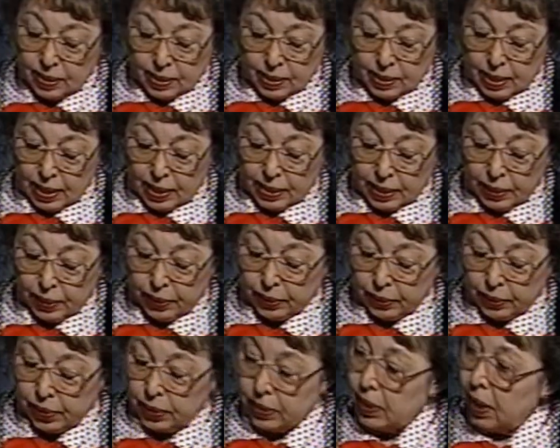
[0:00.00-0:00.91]
and they
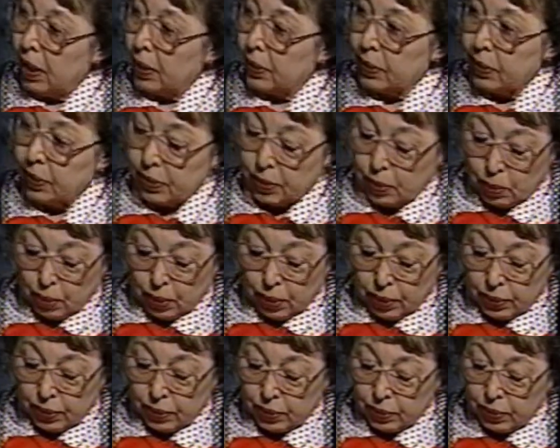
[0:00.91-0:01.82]
kill the doctors and
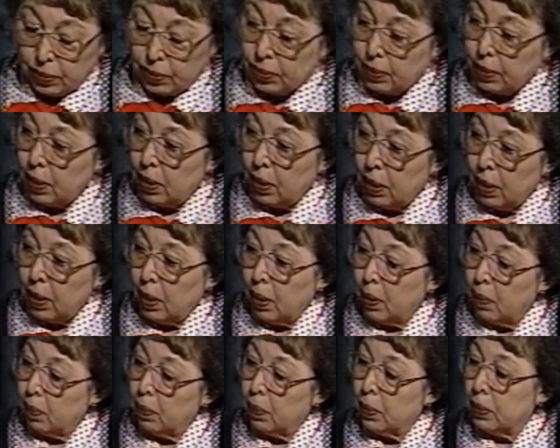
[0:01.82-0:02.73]
workers.
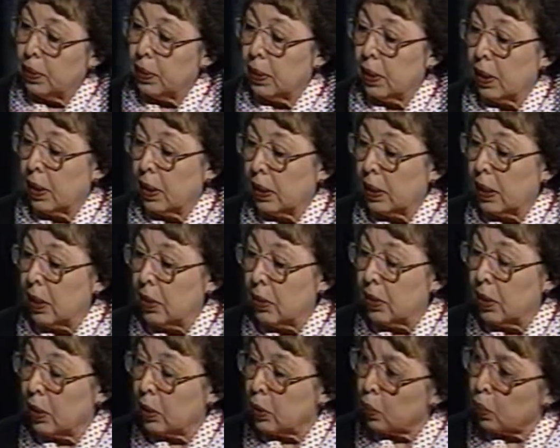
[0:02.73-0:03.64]
But uh, can you
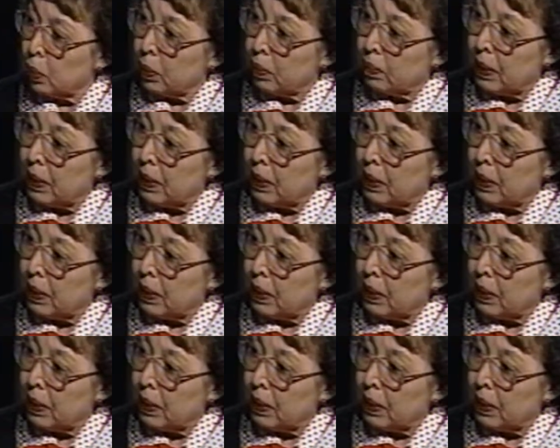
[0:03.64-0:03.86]
tell us what